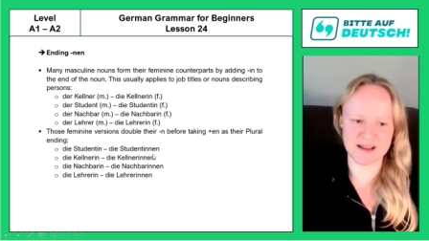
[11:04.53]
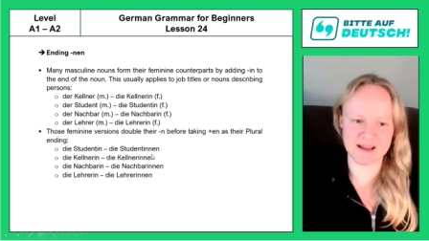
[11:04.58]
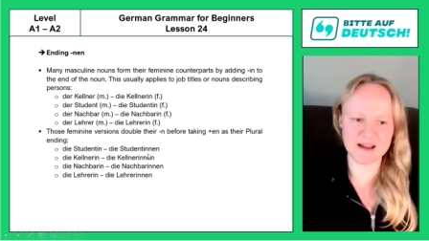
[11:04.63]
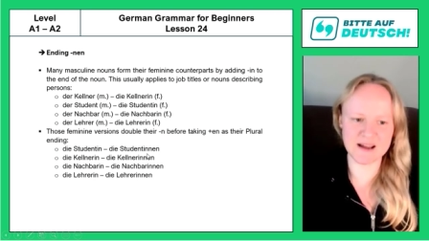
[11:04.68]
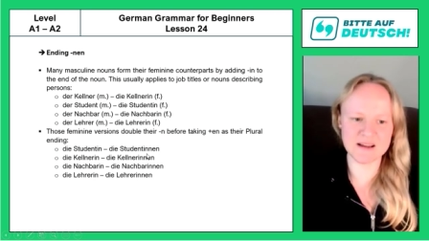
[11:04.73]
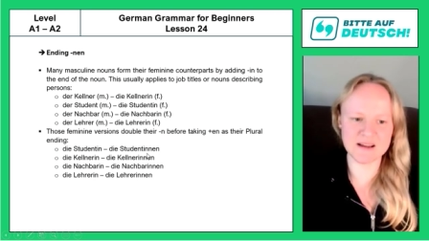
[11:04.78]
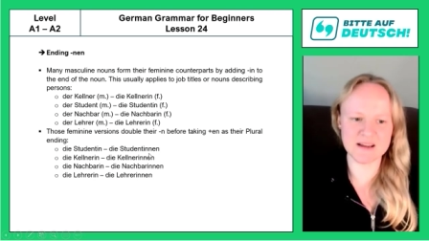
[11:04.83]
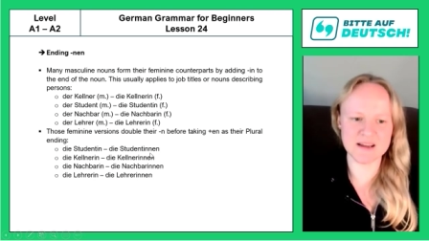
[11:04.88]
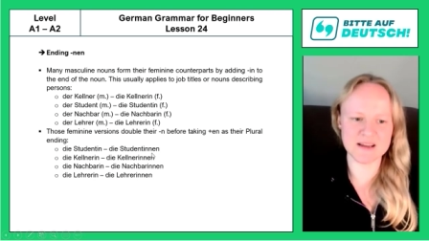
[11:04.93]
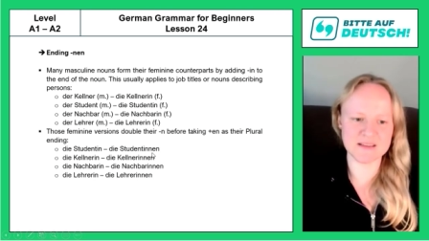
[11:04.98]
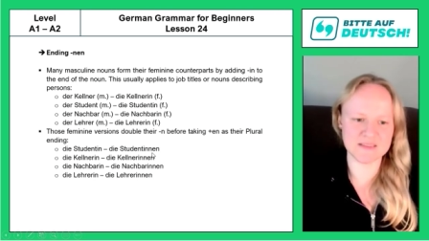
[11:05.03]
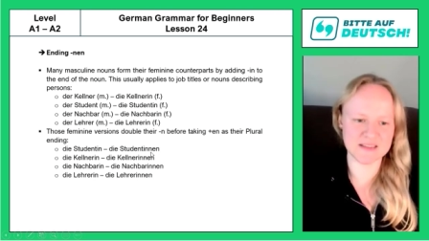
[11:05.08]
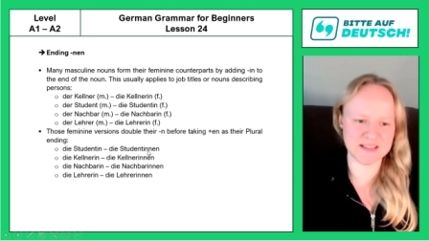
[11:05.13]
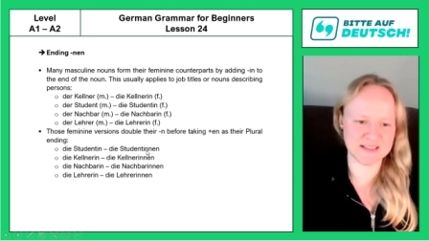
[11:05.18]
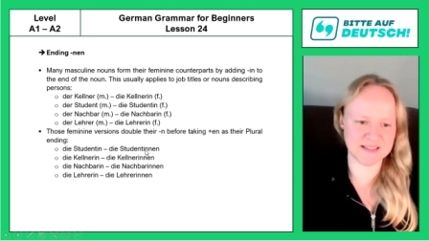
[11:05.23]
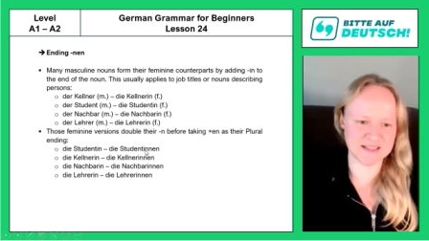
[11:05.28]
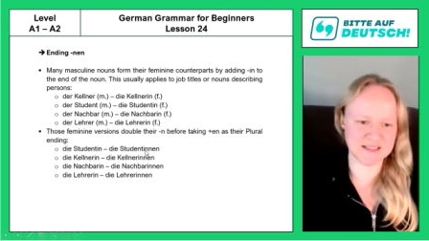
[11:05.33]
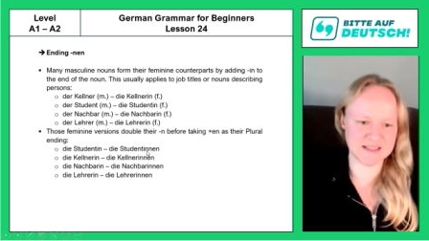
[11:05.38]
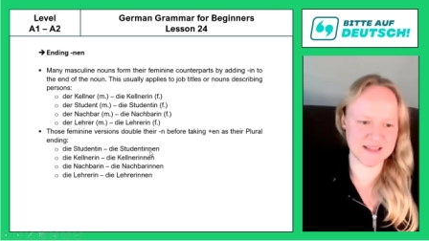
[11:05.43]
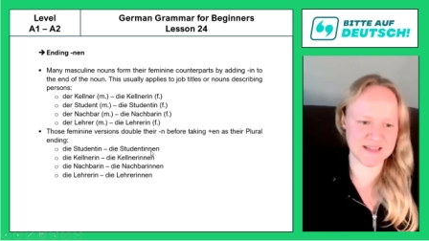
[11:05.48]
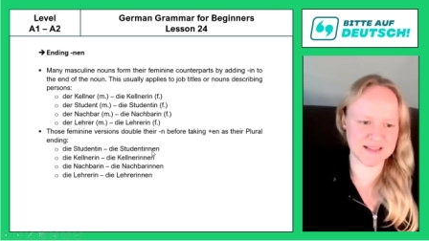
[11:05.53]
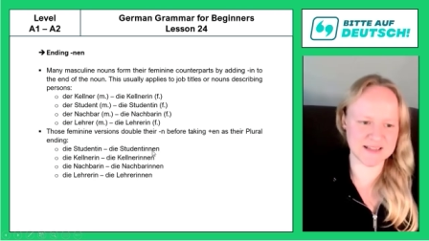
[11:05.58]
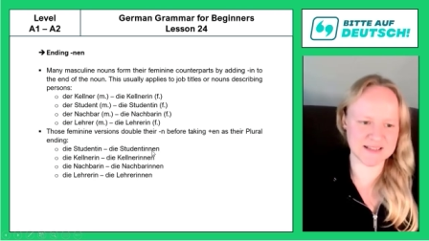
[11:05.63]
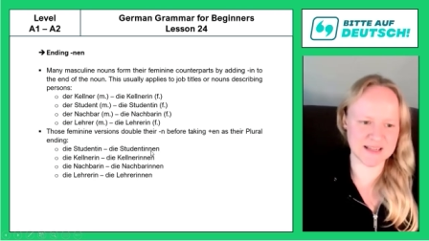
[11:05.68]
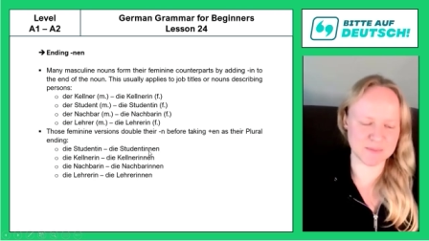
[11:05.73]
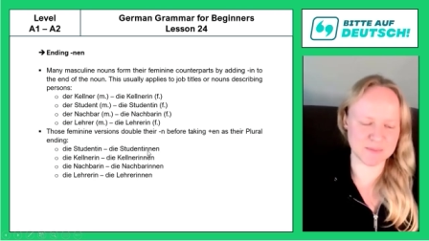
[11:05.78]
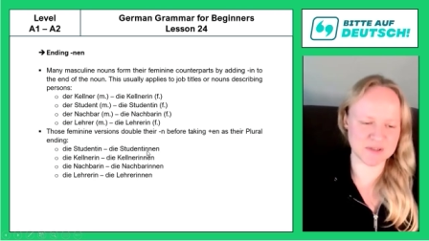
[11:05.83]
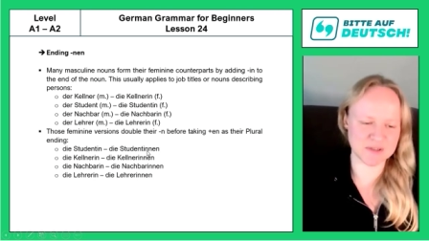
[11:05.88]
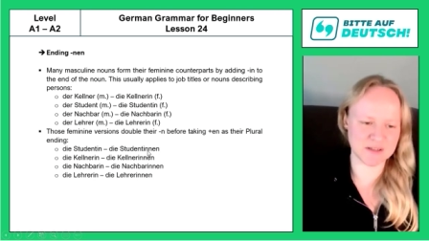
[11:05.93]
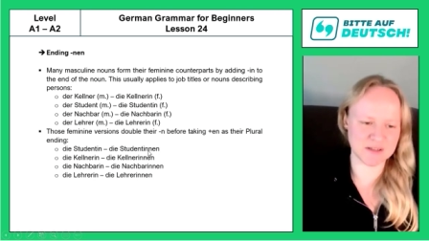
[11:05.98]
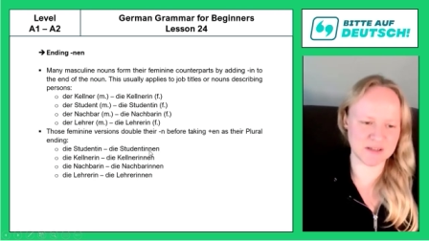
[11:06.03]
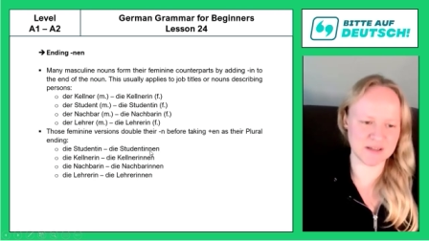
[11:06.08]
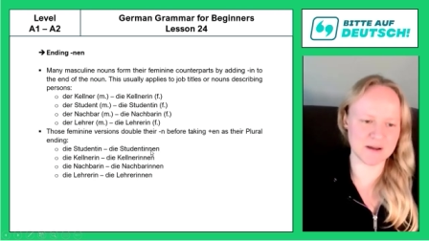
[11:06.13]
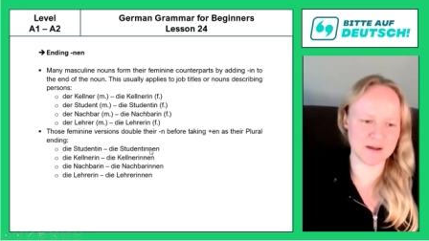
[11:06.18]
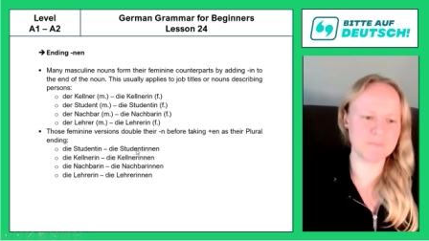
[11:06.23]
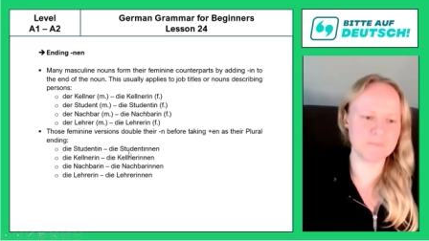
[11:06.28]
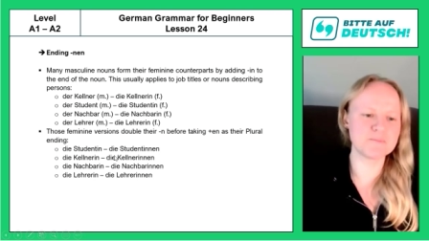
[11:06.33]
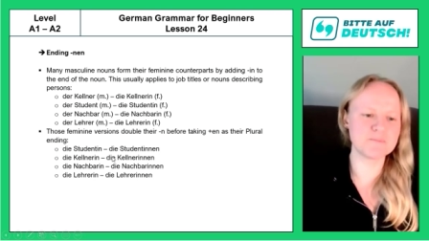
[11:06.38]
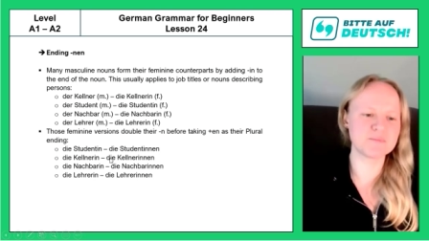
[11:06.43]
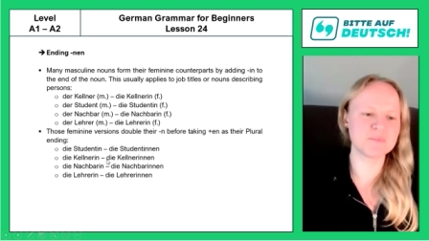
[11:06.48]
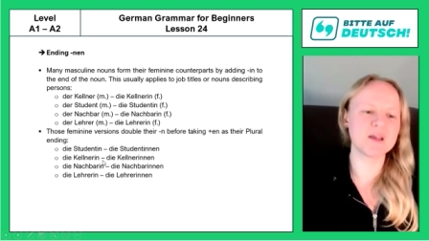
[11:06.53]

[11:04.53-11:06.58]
yeah? This is the exception here.